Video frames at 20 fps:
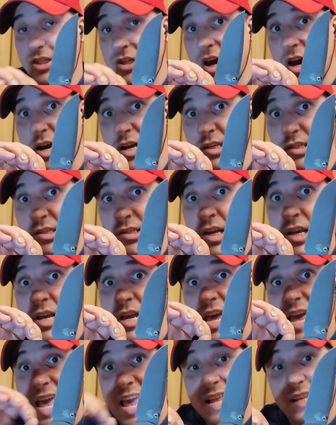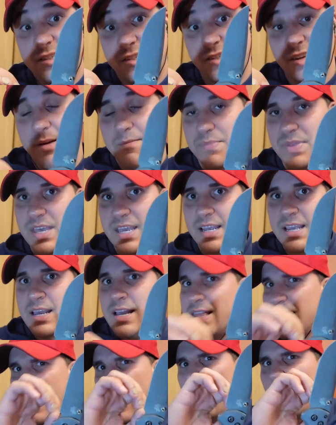does hit something,
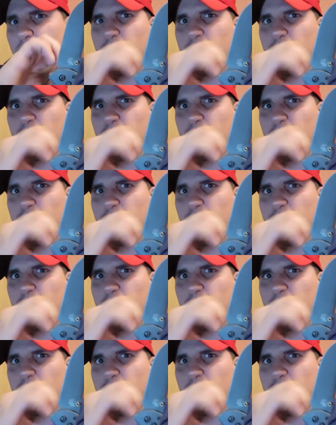that whole